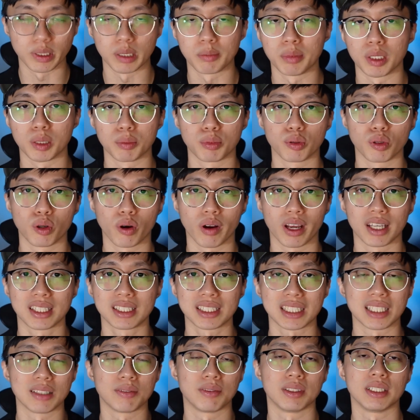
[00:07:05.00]
be able to
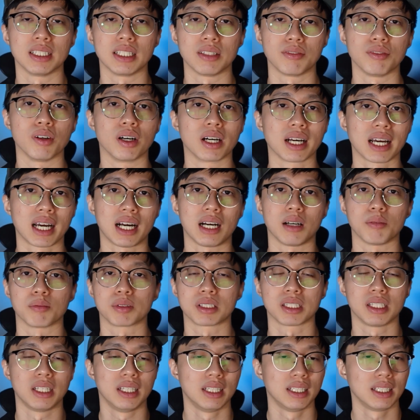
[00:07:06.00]
progress even if your
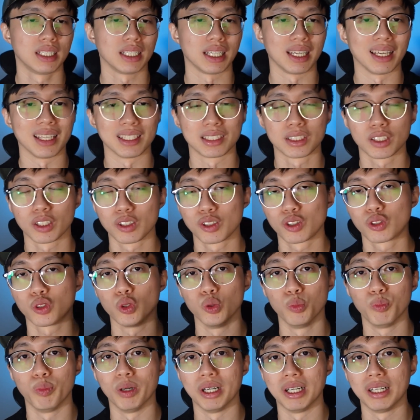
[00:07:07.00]
carbs is
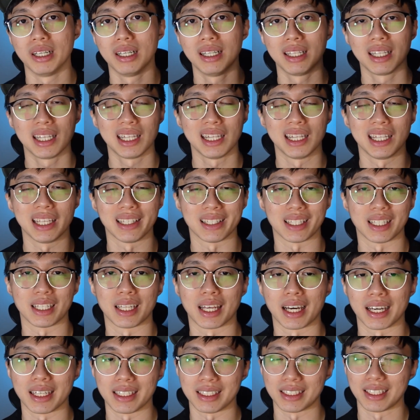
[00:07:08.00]
super late at
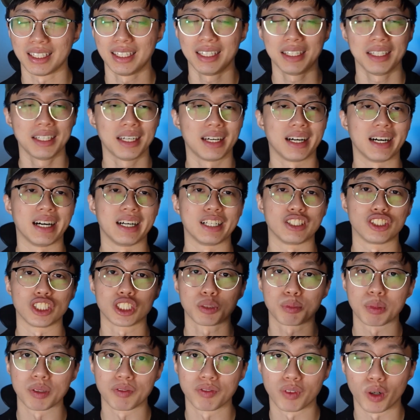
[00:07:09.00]
night,
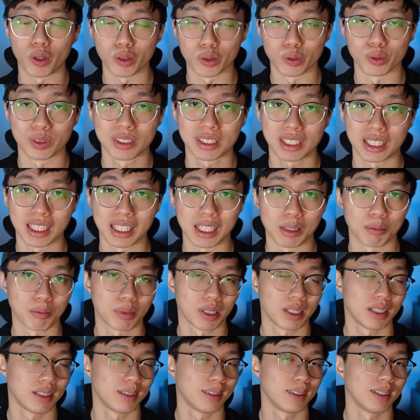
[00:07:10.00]
just before you sleep
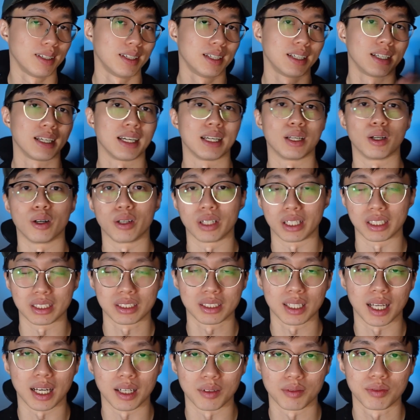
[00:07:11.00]
and all that
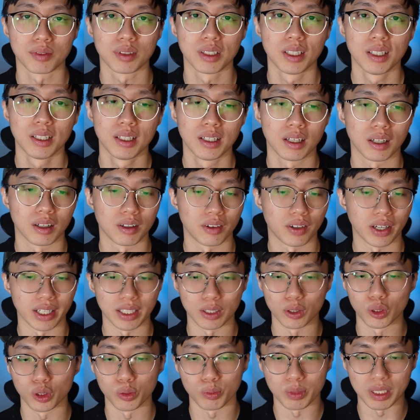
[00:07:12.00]
stuff. Alright,
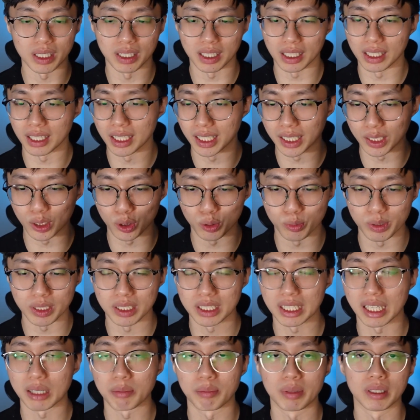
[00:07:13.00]
it could be dinner, it could be
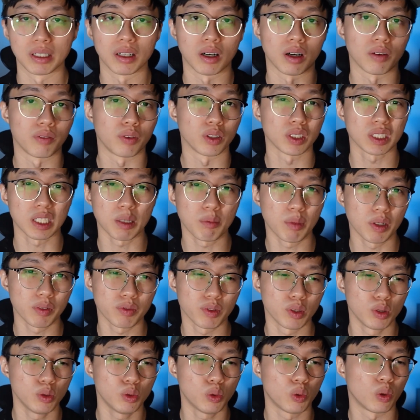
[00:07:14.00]
supper, or for some of
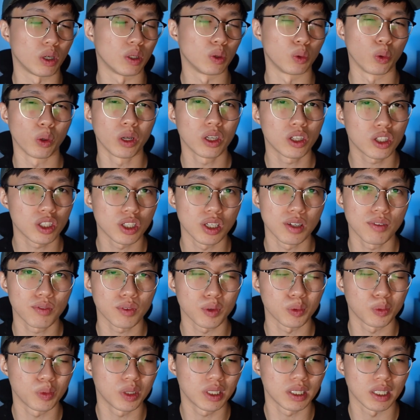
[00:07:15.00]
you who are doing
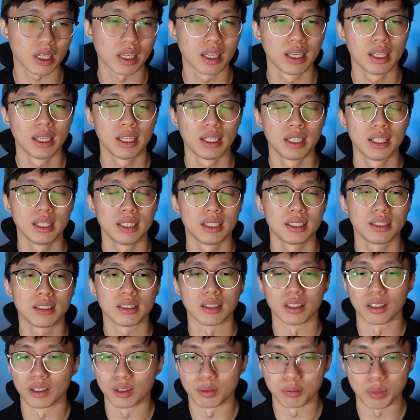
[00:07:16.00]
shift work,
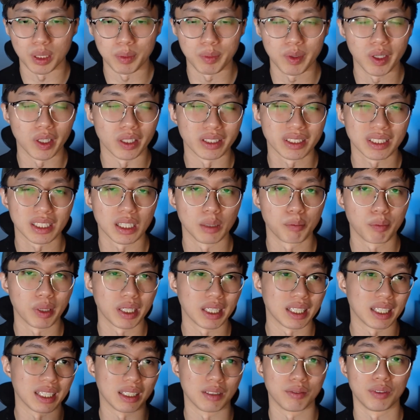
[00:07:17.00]
maybe you're
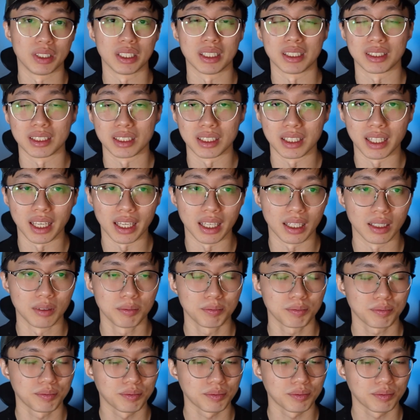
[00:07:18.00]
sleeping even in the day.